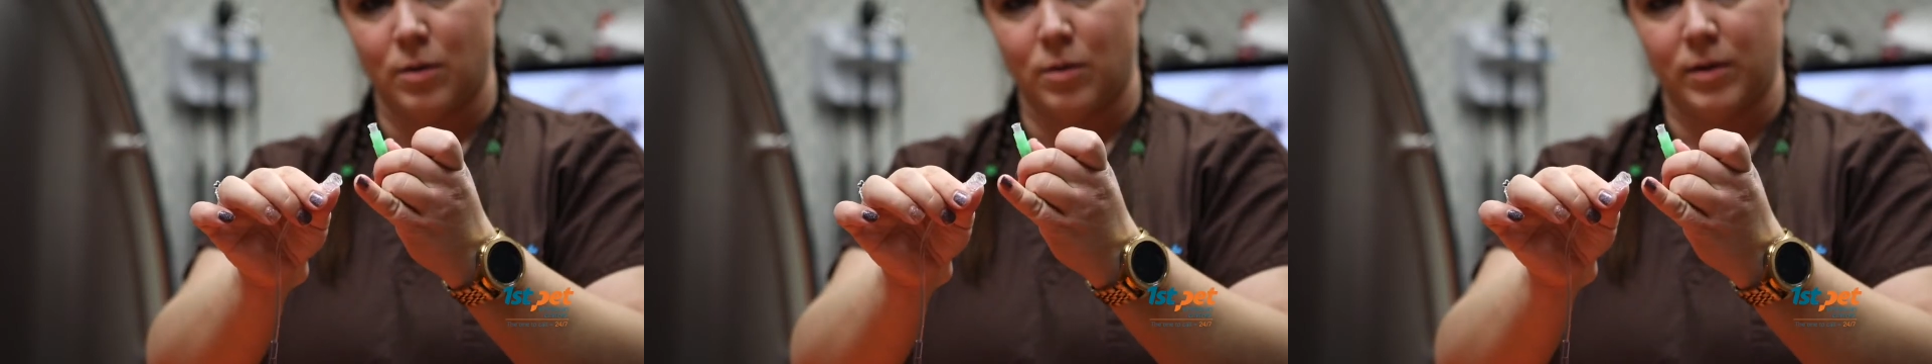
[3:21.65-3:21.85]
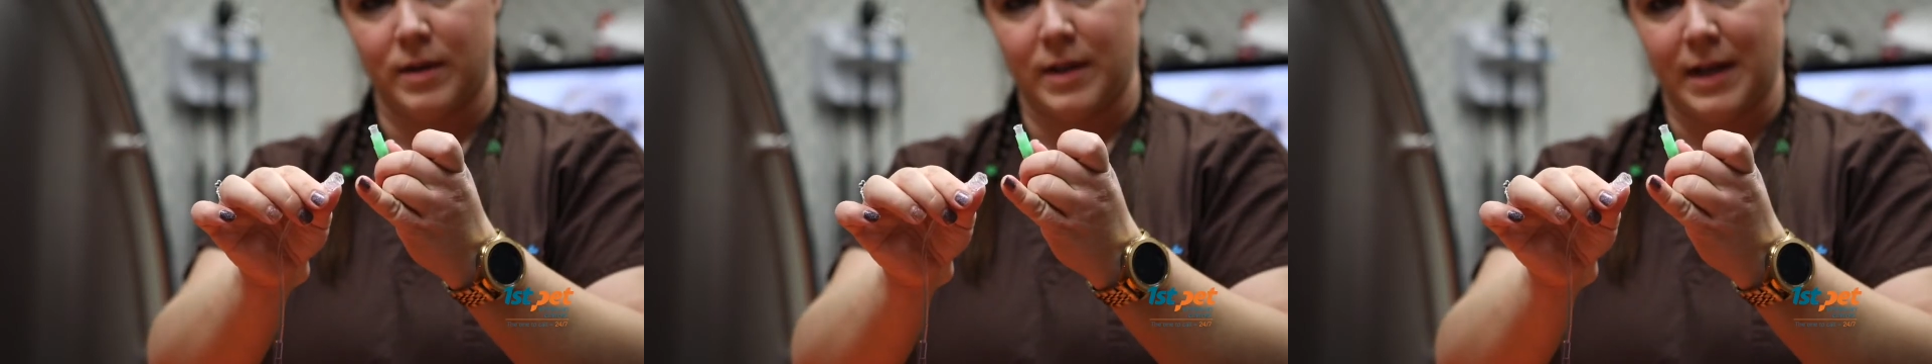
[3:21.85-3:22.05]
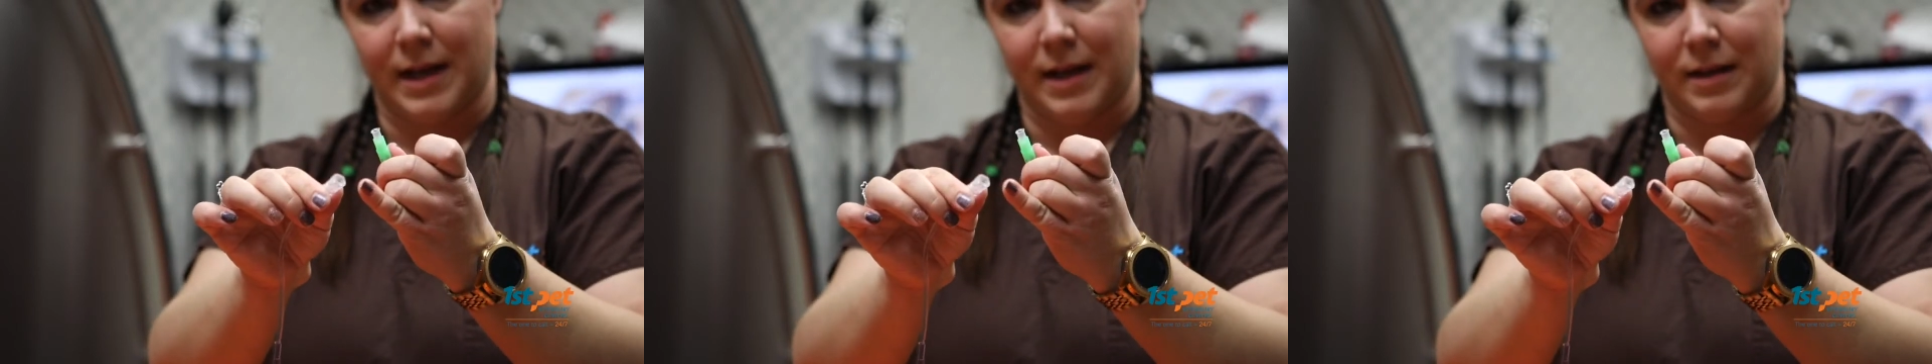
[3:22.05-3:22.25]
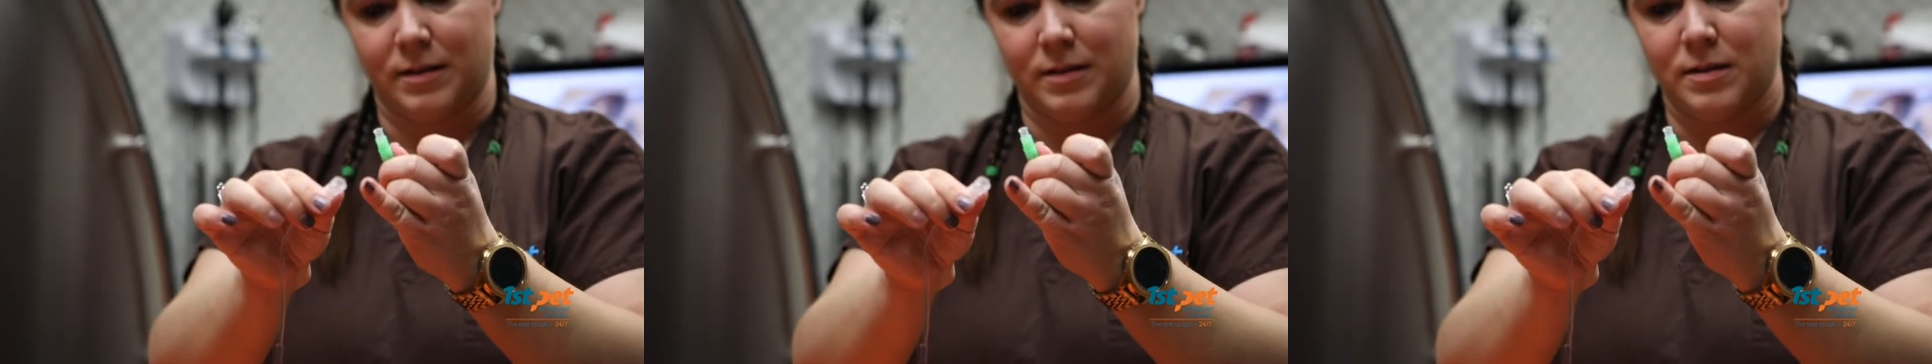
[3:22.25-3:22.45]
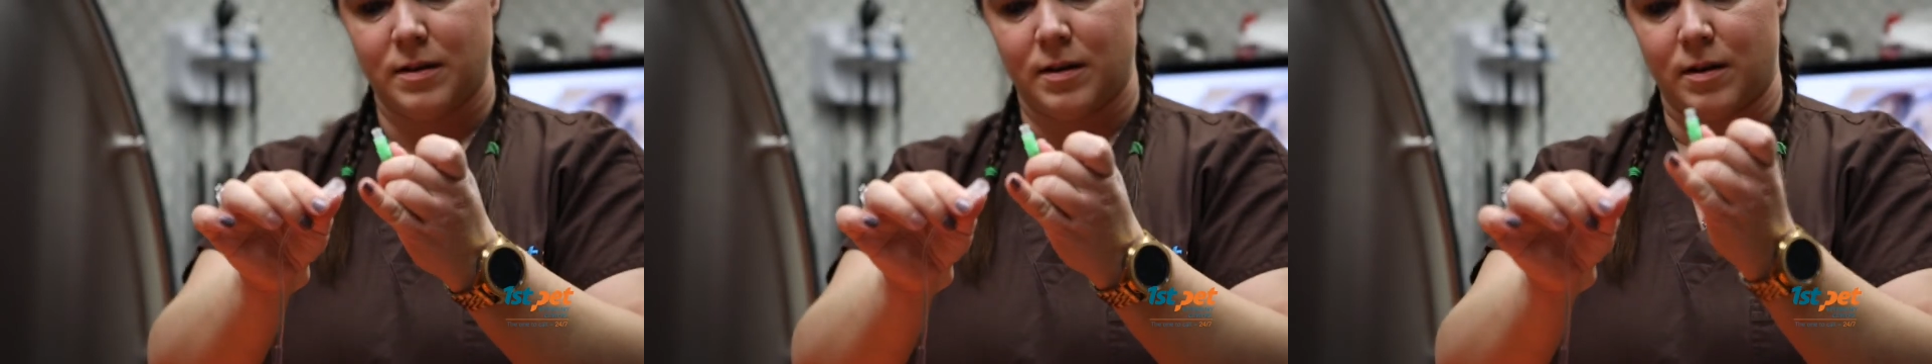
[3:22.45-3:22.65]
or the
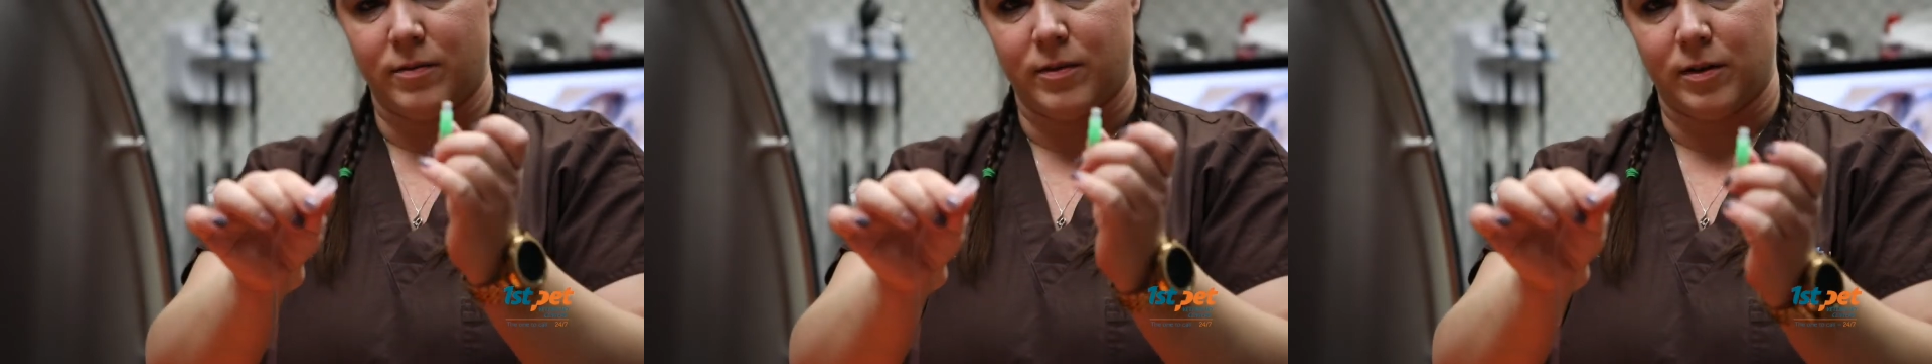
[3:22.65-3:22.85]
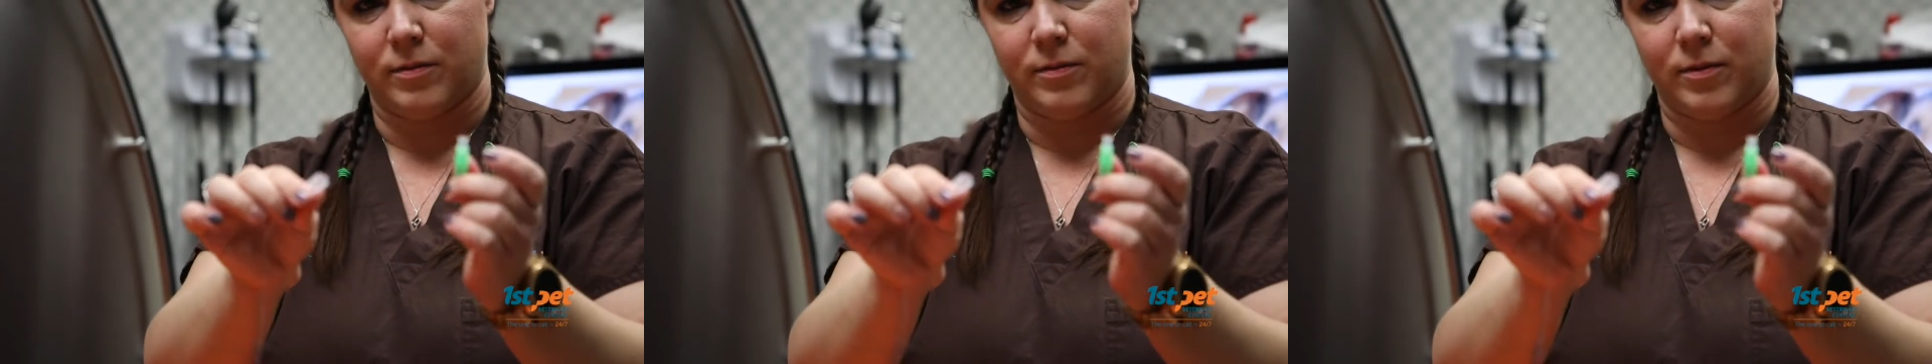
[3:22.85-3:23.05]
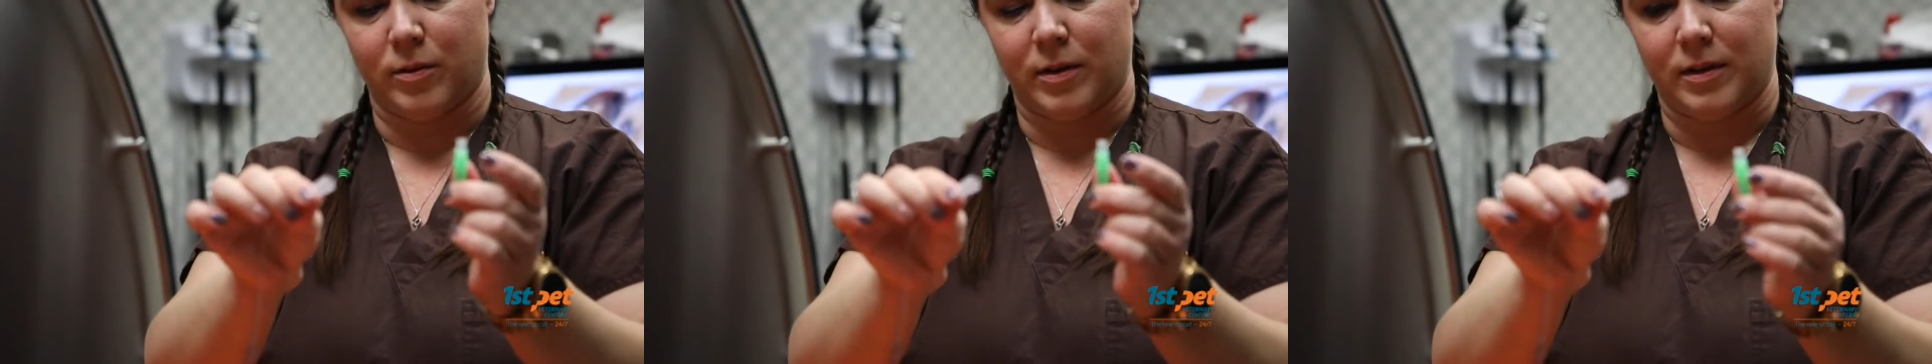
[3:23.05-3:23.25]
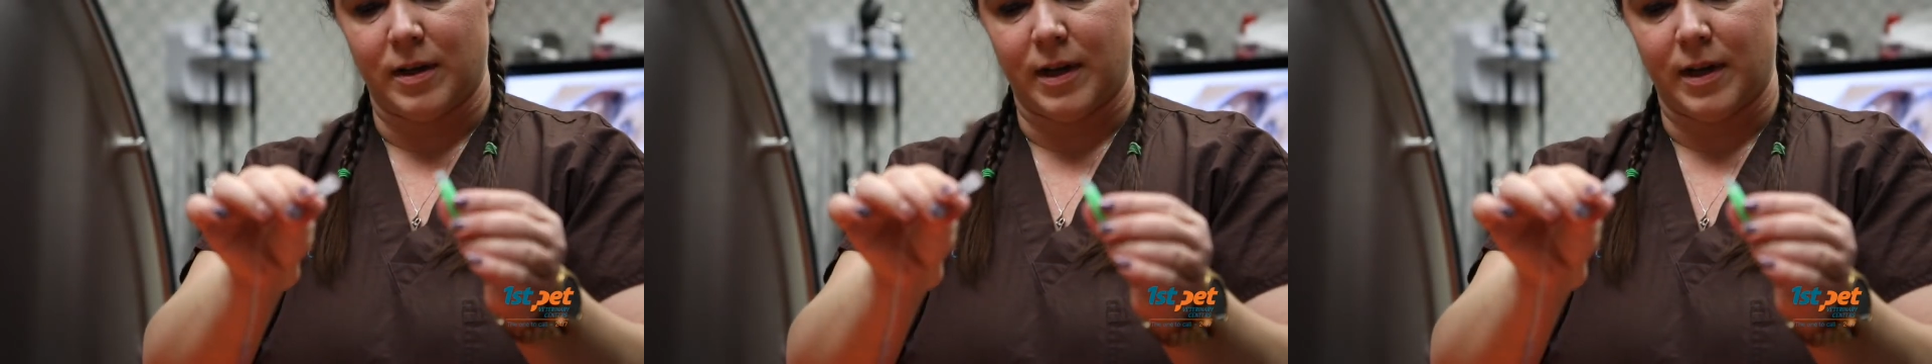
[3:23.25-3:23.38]
end of your fluid